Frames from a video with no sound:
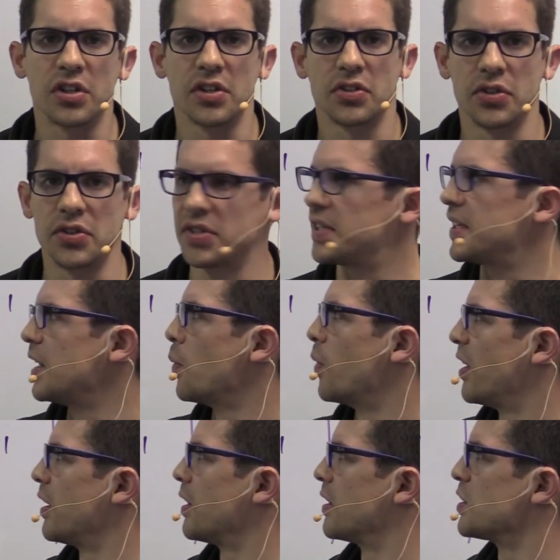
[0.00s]
just to see
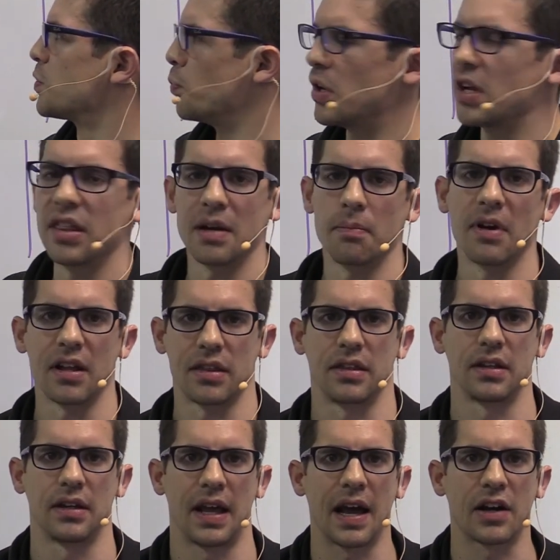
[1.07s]
whether this breathing method